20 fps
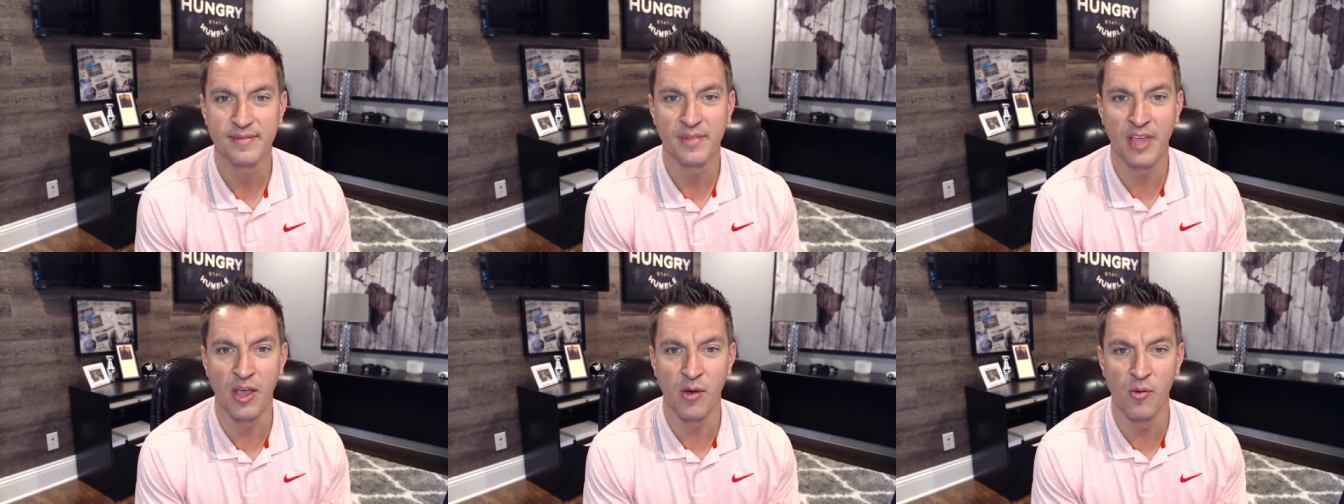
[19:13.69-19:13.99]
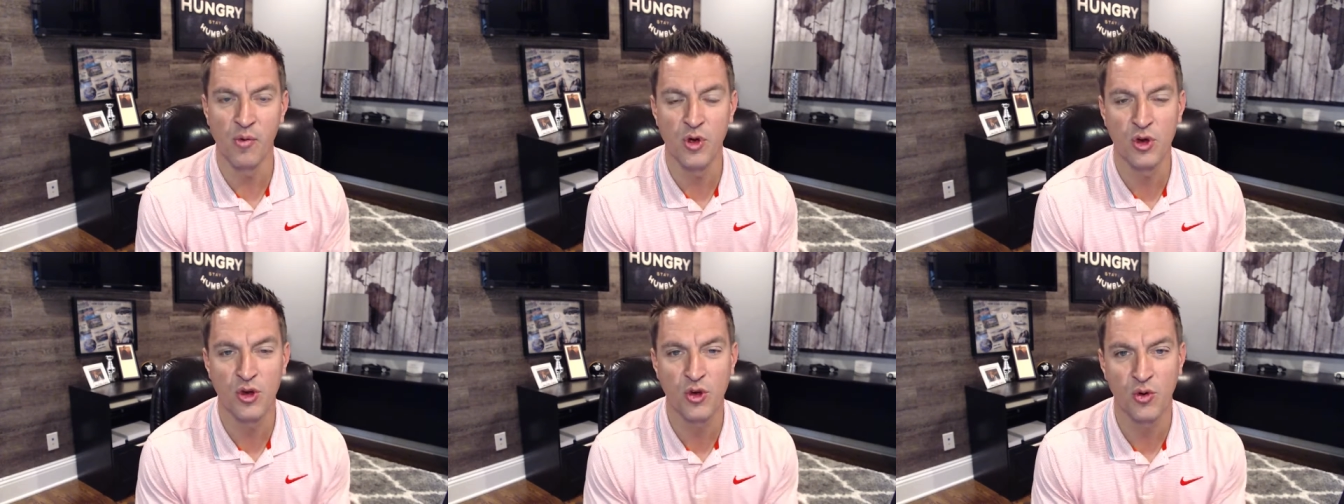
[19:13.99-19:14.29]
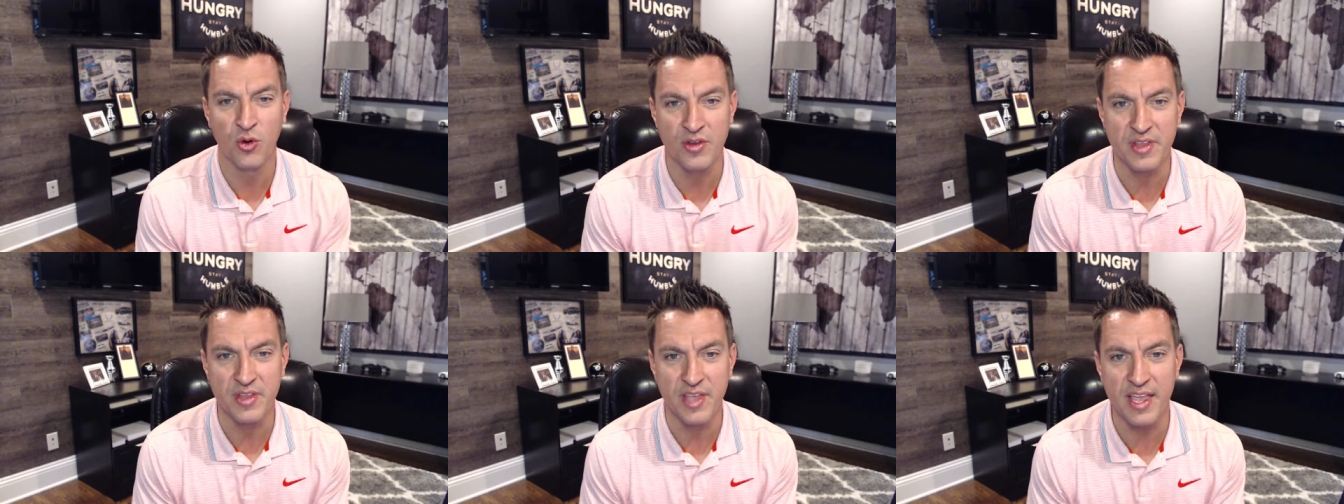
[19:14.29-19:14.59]
that will
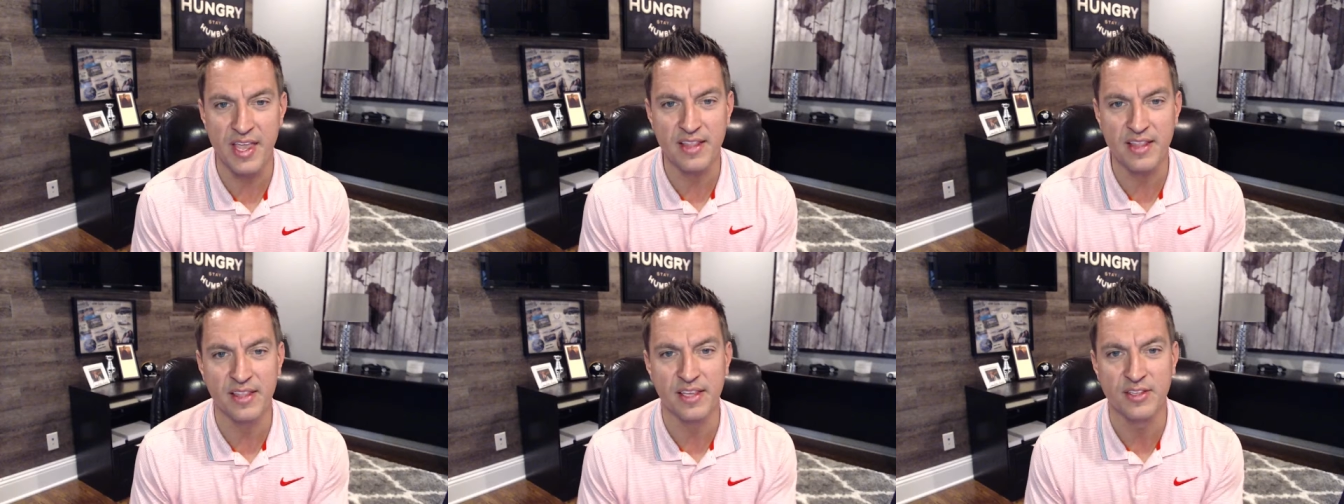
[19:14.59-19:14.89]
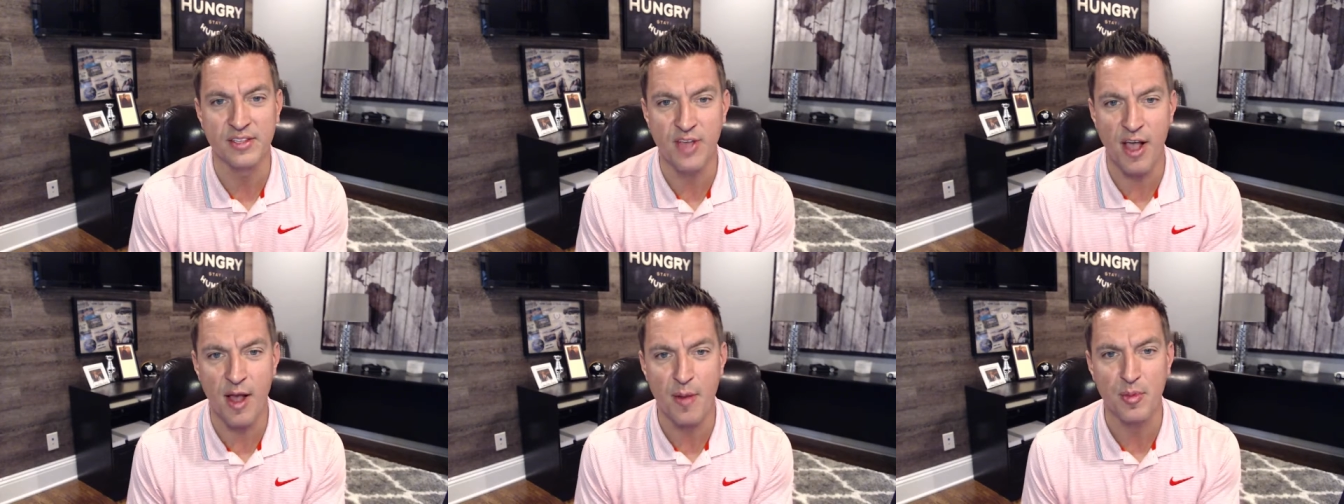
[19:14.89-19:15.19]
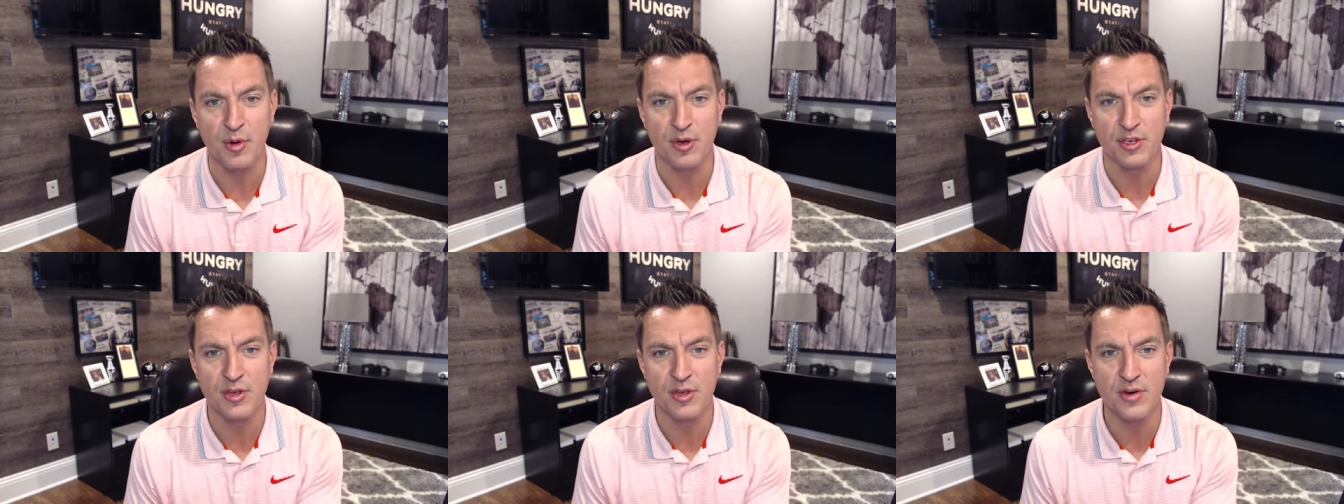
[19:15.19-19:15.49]
create these
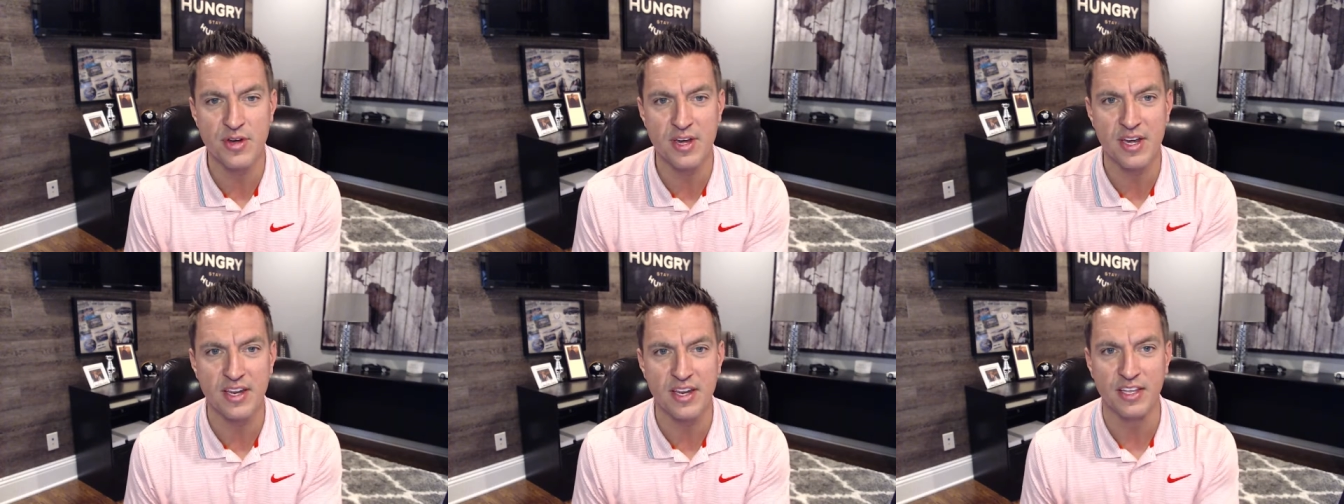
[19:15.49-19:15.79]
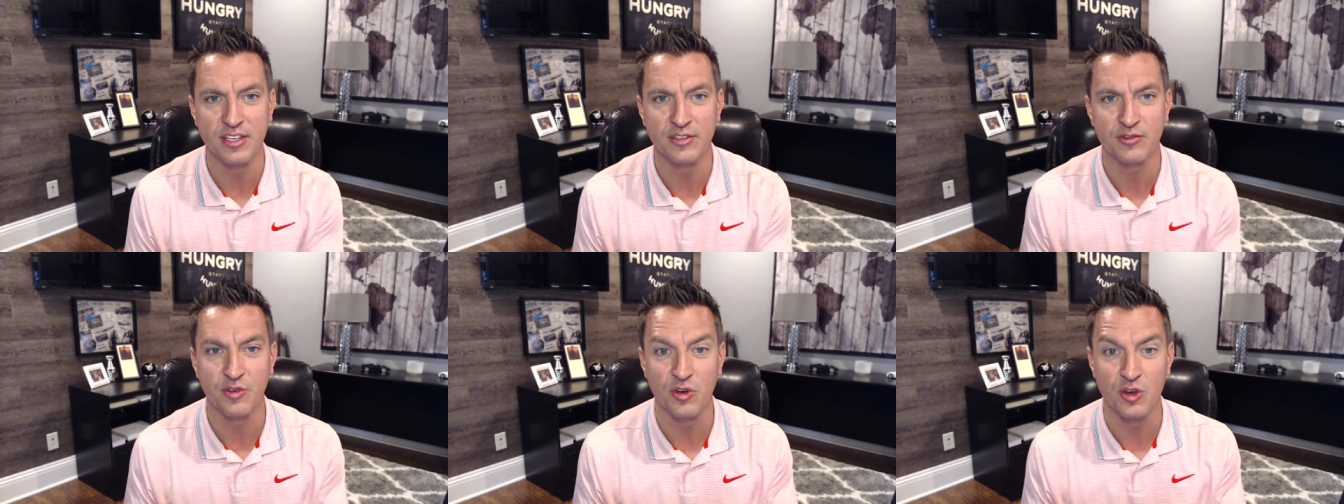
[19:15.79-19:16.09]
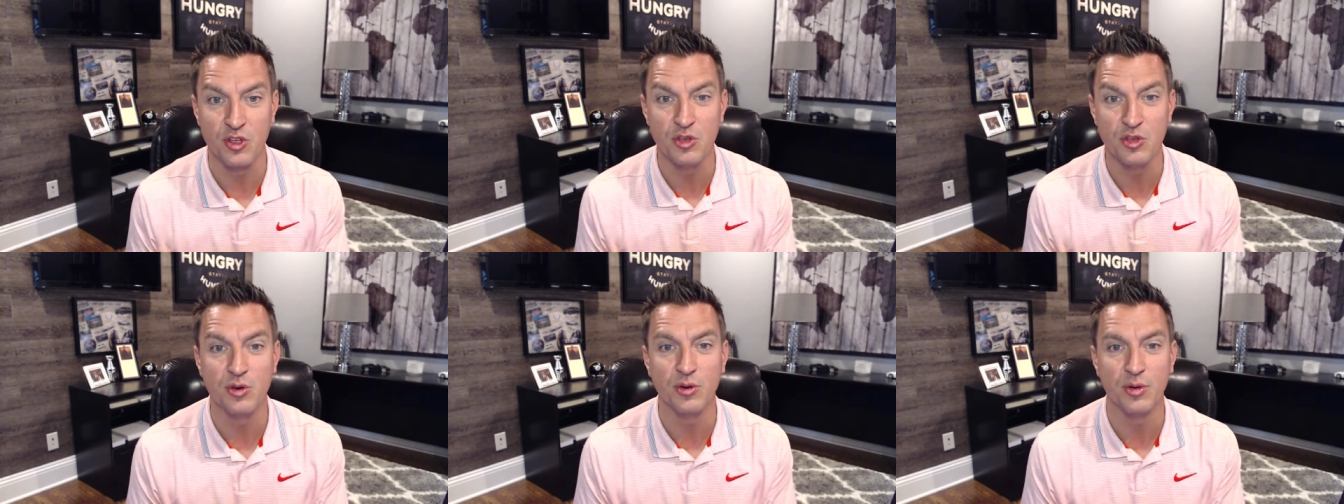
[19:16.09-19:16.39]
opportunities
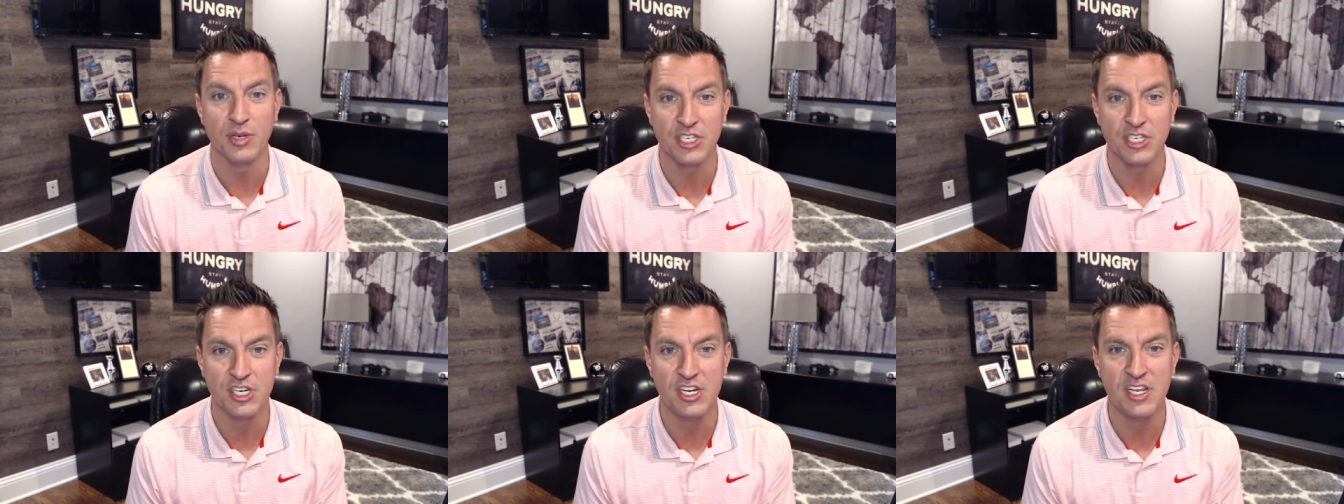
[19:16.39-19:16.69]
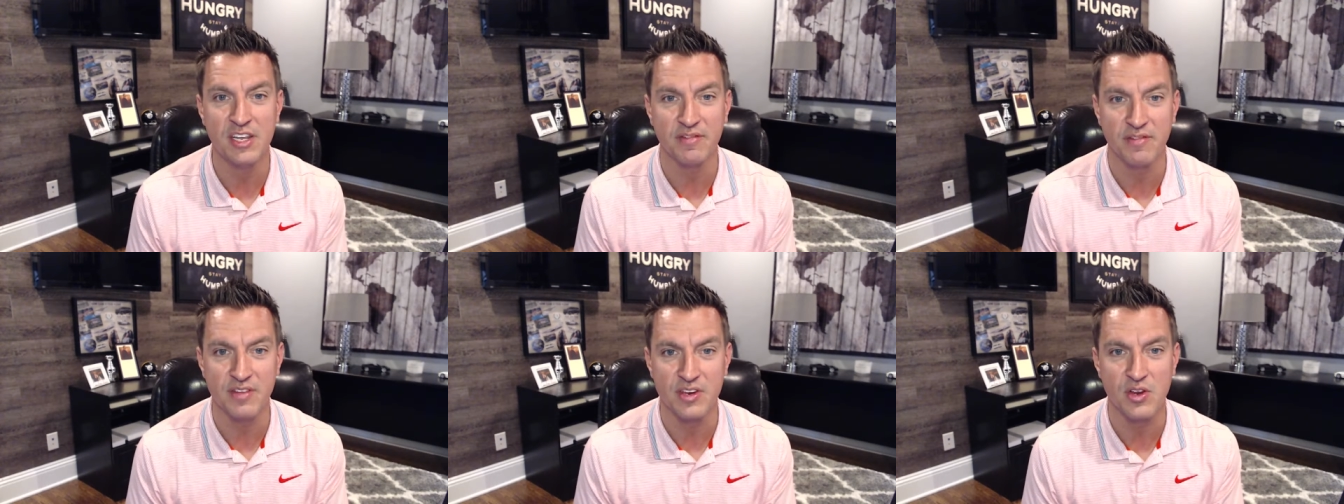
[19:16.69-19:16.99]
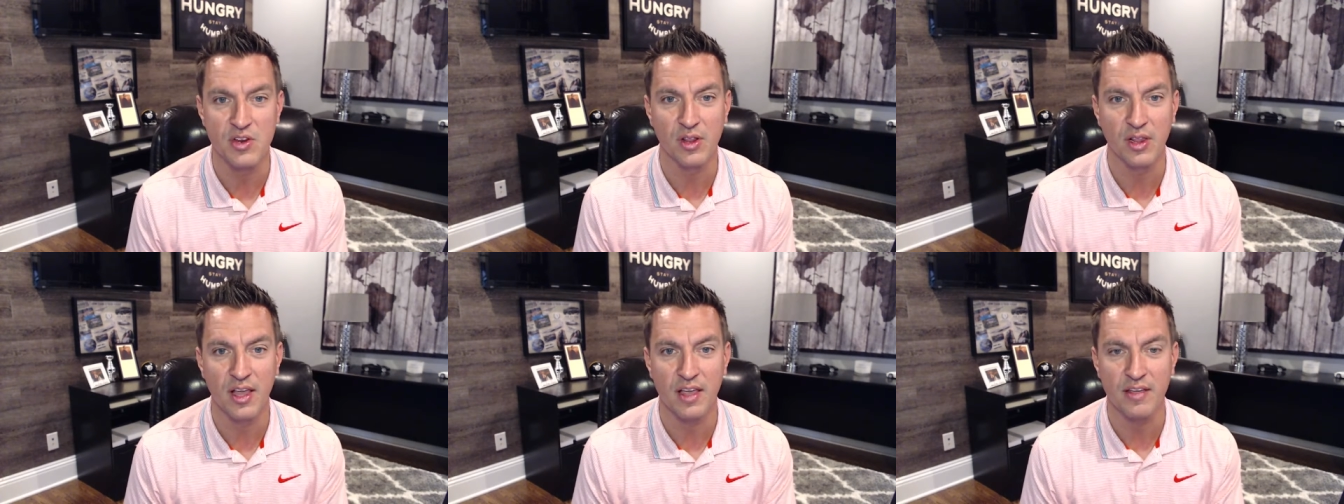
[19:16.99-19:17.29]
for you to achieve
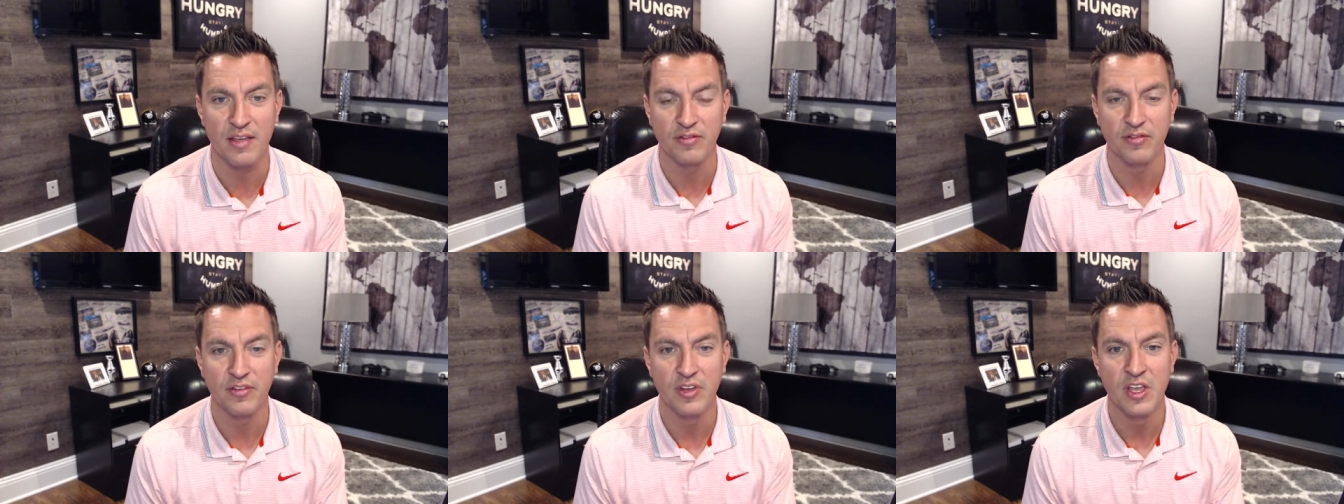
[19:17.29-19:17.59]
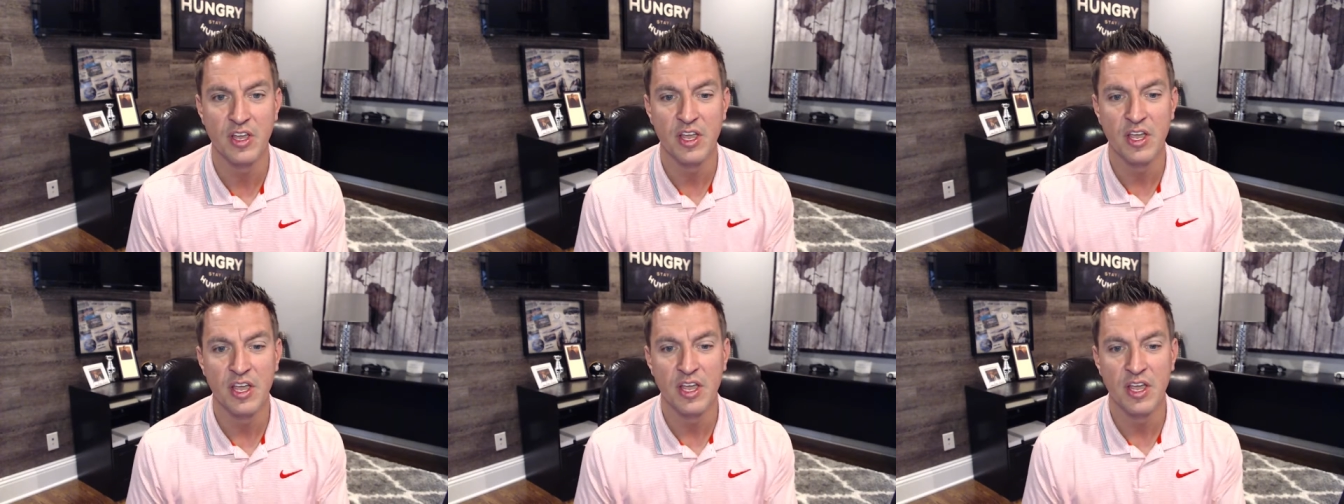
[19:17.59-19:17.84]
in your life,